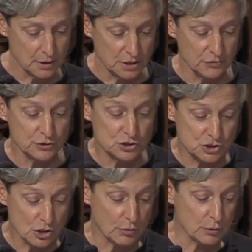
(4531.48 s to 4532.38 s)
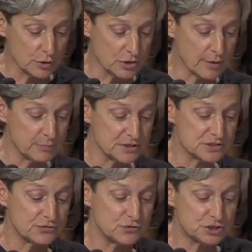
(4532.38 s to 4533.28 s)
Even so, it would not be a
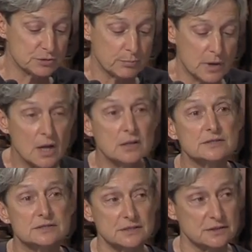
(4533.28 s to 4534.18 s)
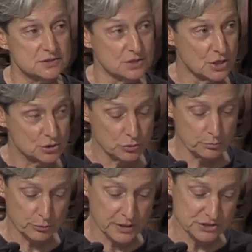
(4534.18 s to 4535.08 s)
sufficient politics to
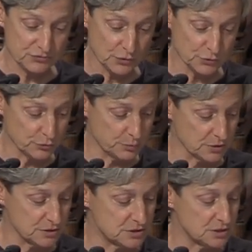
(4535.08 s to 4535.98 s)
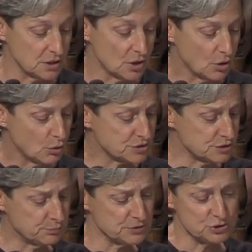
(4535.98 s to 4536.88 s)
embrace vulnerability or
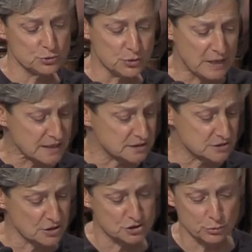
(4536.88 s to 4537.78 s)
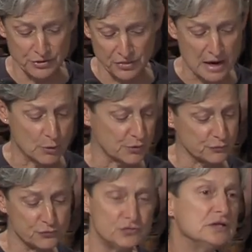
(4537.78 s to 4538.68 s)
simply to get in touch with our
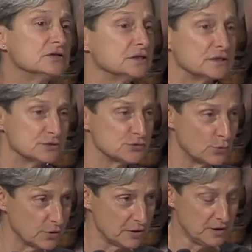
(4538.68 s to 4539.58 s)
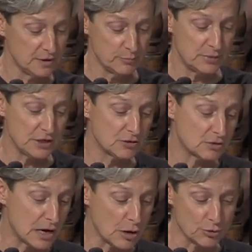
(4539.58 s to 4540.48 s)
feelings or
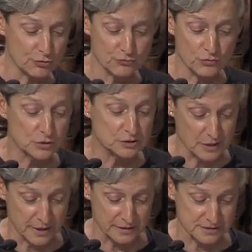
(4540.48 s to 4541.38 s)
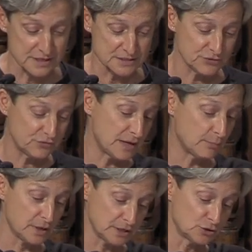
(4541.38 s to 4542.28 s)
bare our fault lines, as if
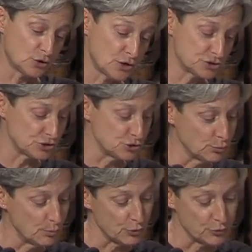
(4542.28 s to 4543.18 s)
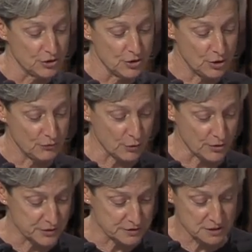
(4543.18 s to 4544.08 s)
that might launch a new mode of
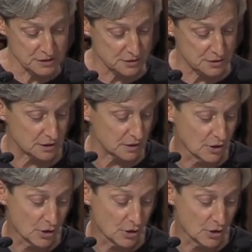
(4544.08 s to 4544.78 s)
authenticity